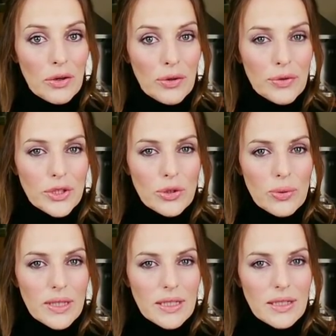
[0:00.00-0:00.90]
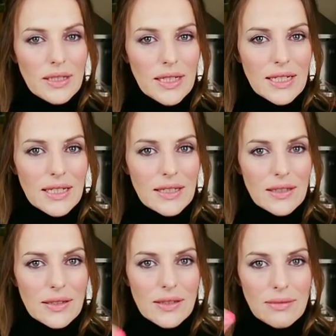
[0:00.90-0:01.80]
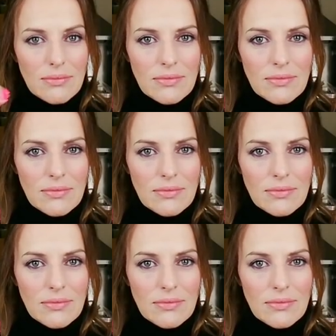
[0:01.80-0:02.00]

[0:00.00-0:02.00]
other twin is,